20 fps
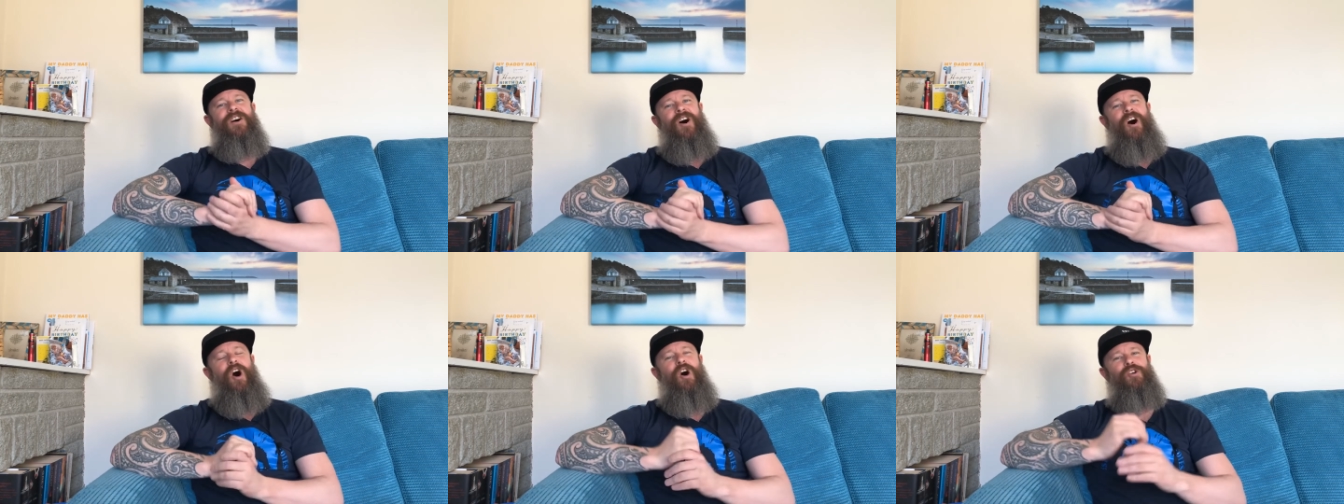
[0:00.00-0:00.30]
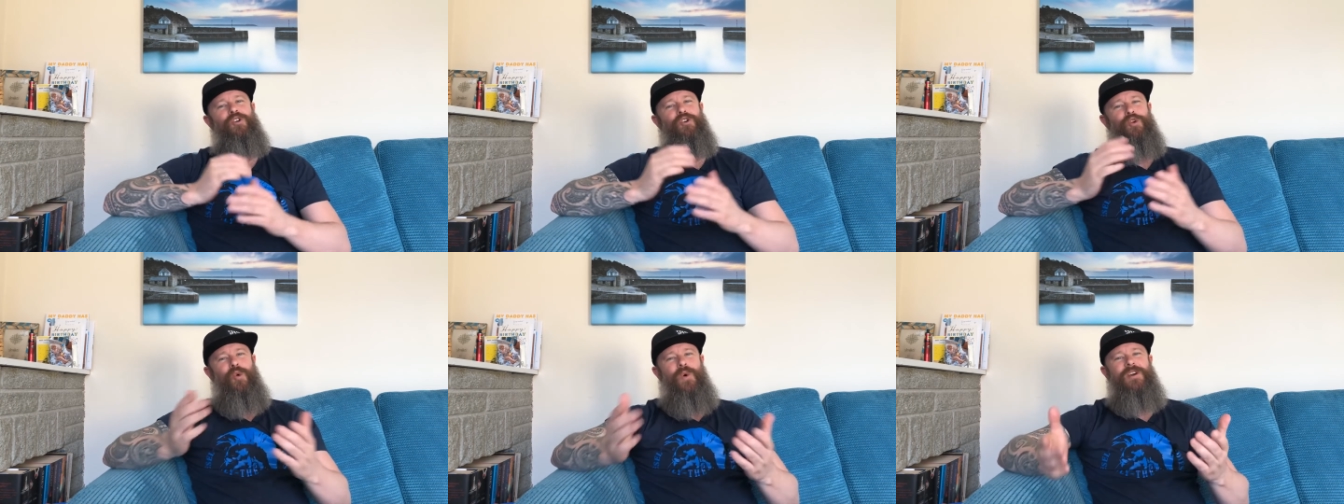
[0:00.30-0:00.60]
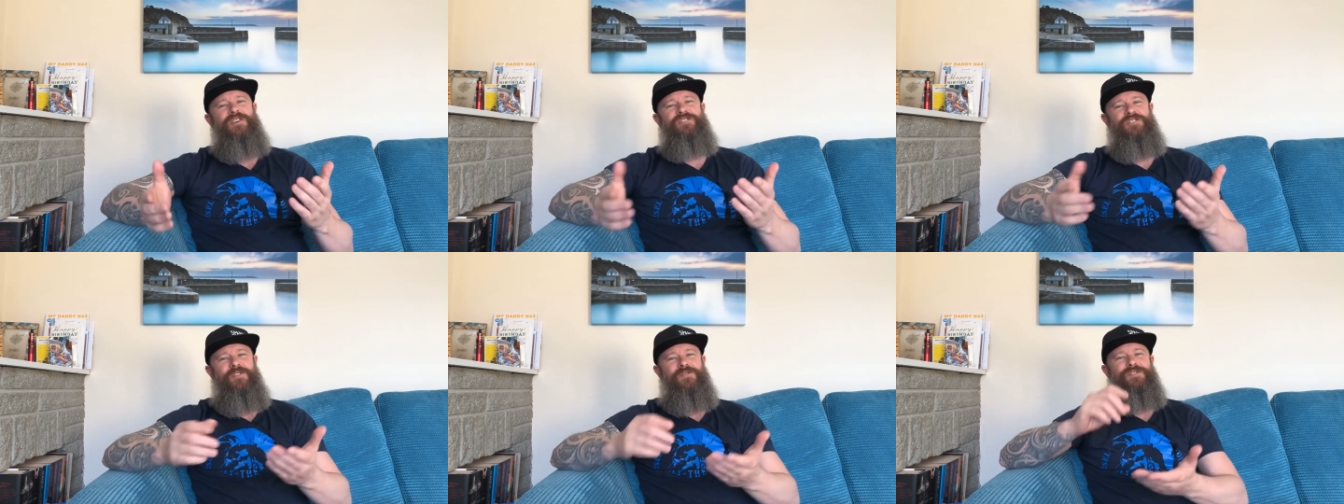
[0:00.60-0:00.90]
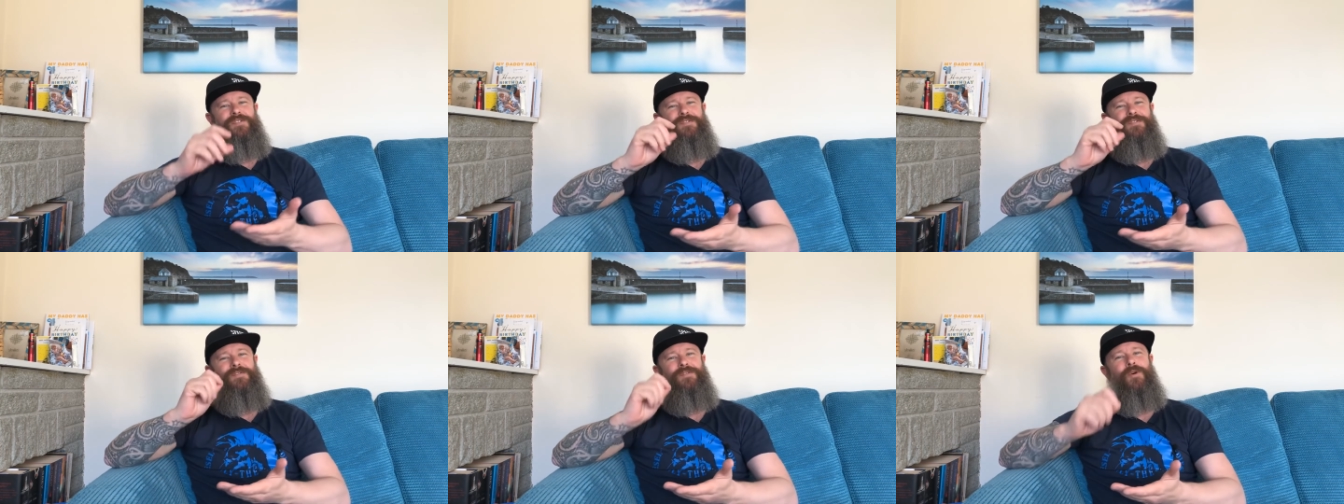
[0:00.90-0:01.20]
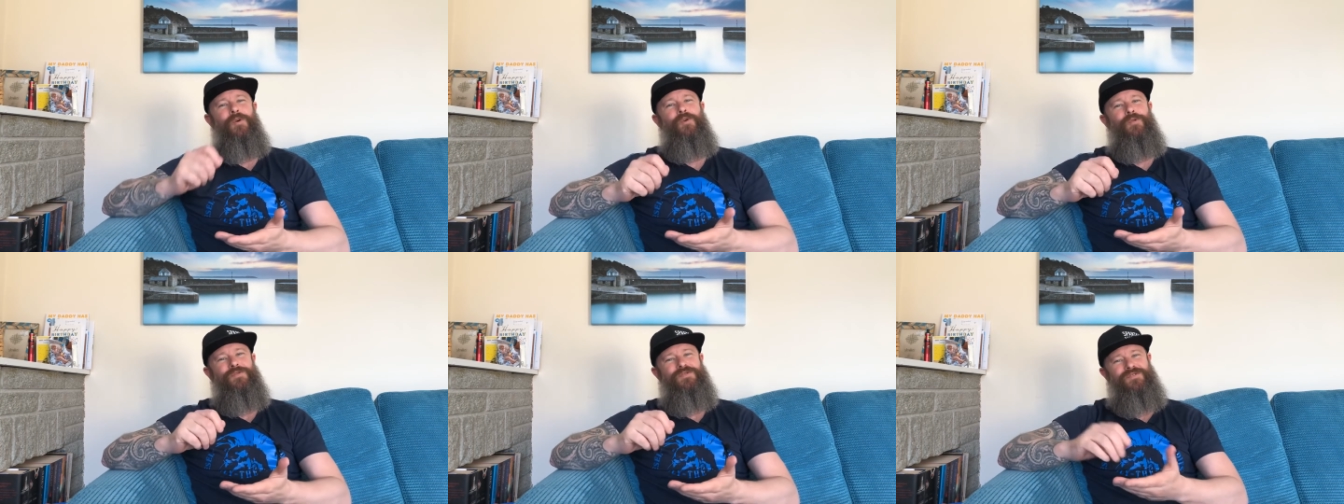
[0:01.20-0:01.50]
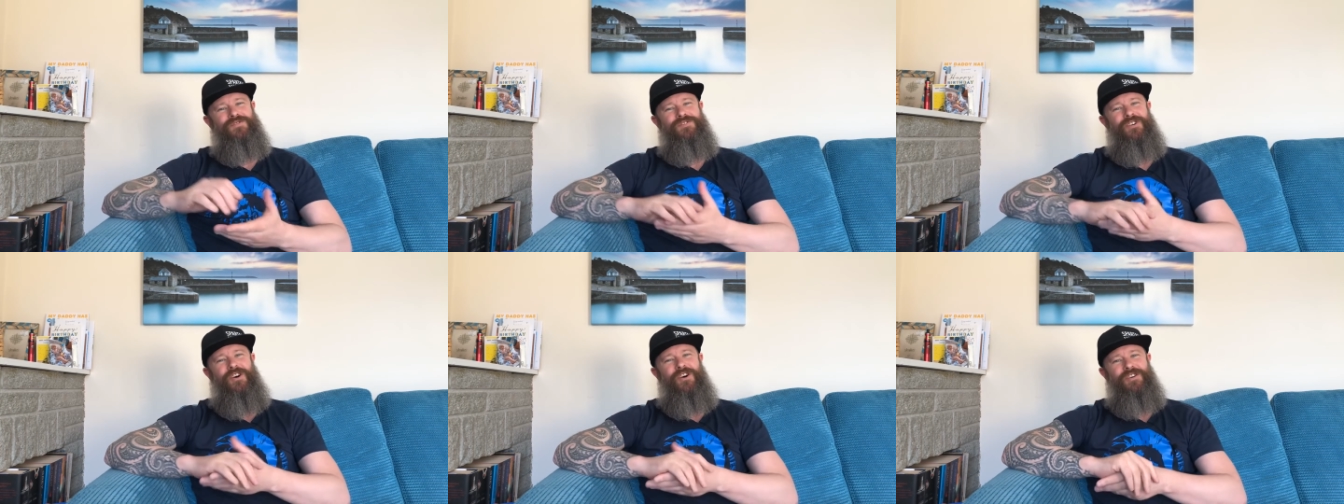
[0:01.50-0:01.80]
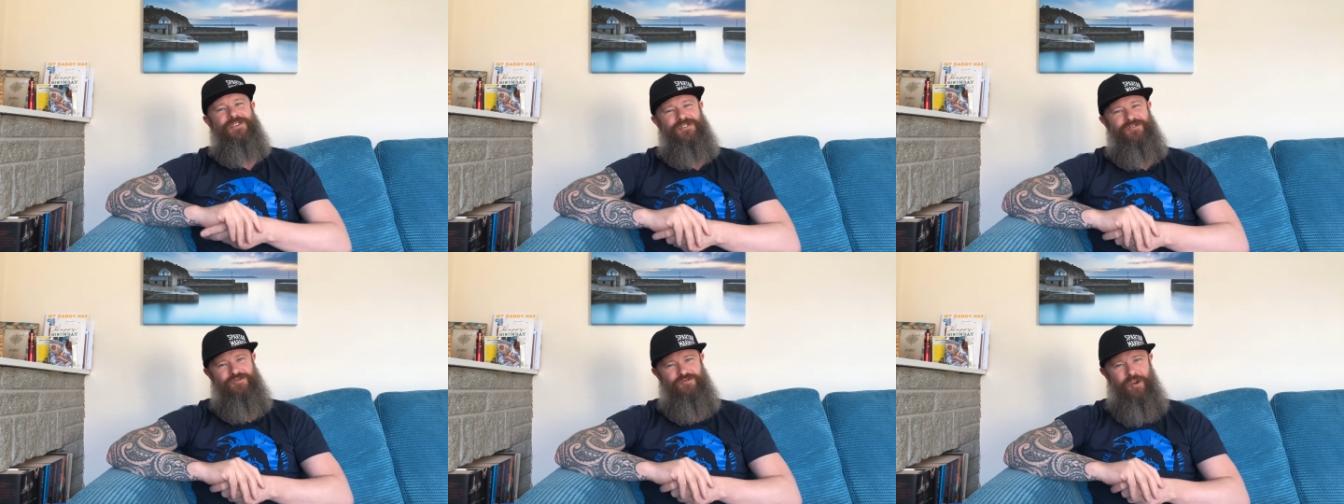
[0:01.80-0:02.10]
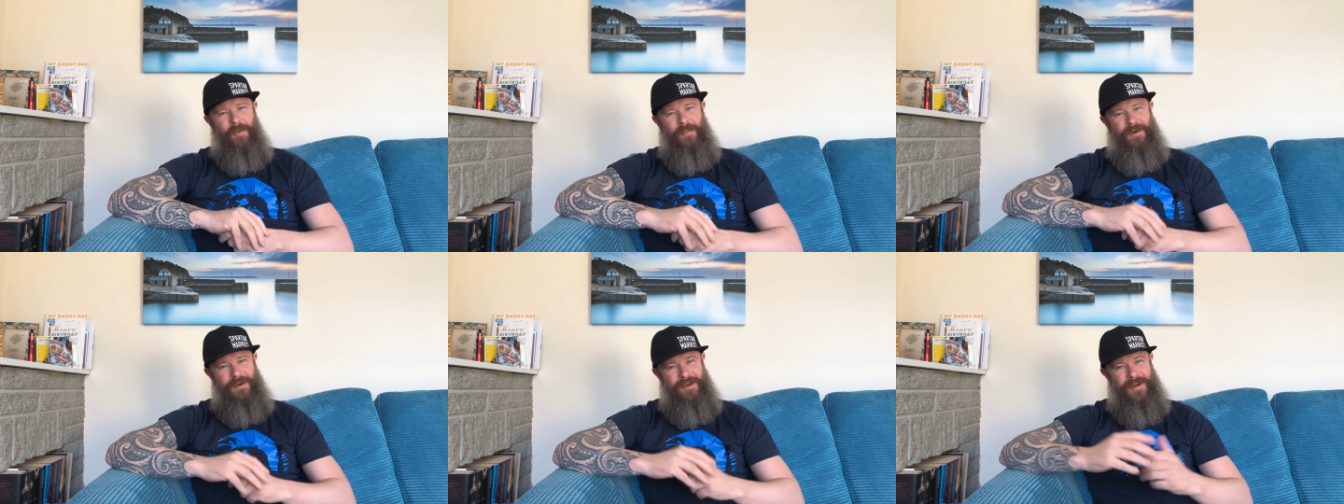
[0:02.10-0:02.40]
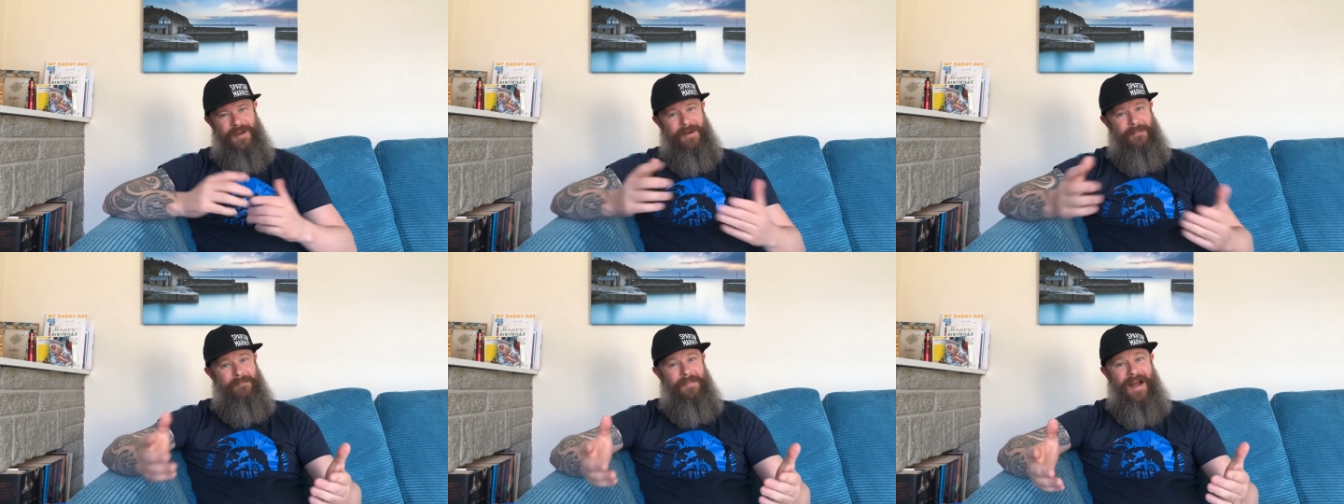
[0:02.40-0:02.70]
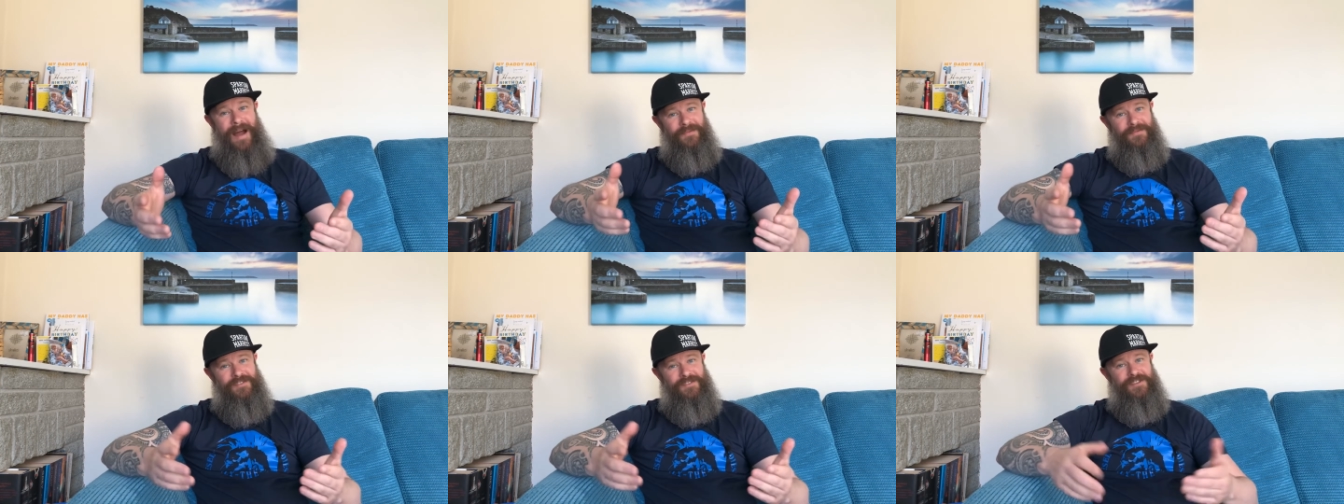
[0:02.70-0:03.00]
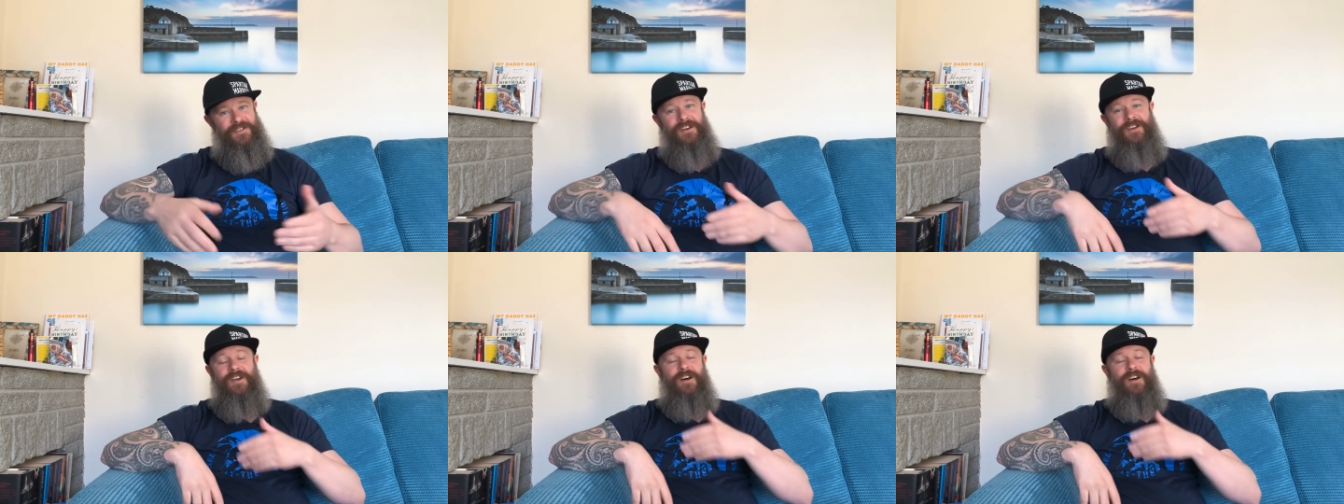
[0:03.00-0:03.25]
I always use a full size dropper amount.